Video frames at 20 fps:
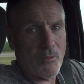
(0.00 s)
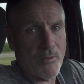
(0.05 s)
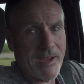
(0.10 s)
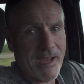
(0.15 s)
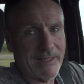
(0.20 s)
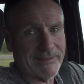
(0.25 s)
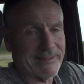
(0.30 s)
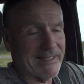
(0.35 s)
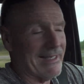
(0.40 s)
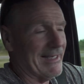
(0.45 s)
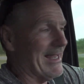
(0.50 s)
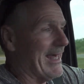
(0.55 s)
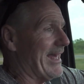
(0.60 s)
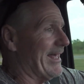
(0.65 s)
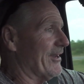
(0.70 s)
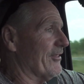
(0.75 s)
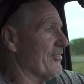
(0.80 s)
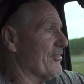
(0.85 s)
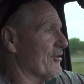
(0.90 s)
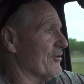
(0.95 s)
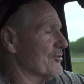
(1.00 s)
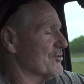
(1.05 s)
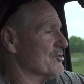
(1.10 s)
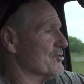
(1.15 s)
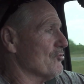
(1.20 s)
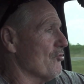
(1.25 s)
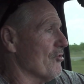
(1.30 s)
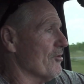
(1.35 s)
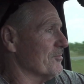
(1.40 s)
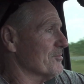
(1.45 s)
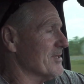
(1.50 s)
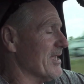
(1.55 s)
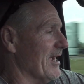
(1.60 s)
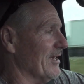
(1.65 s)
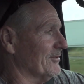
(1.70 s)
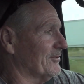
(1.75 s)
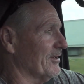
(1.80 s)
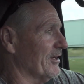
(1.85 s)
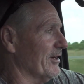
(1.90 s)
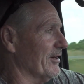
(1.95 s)
we got that line of thunderstorms
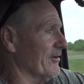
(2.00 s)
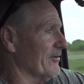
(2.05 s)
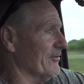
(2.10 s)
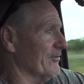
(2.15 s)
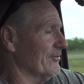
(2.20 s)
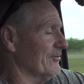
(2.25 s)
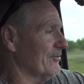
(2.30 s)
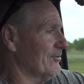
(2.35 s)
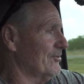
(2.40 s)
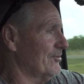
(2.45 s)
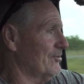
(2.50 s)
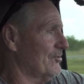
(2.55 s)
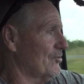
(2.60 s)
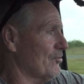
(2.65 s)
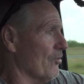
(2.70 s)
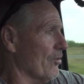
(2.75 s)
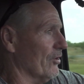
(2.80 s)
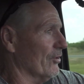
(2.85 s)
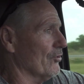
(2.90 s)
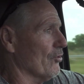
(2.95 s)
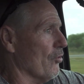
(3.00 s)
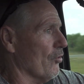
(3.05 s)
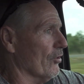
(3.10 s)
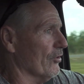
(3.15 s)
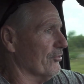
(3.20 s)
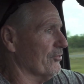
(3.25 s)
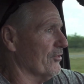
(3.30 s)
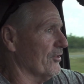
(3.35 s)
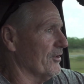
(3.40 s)
out there to our north